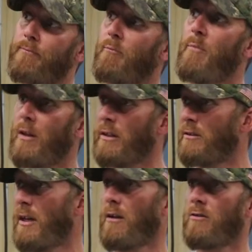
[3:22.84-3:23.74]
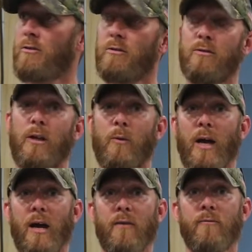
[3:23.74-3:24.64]
milling centers that we
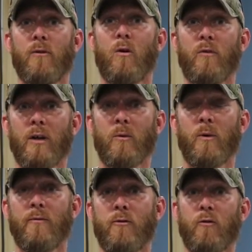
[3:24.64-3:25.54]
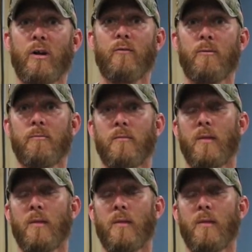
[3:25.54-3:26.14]
have over here. We have 3 of them,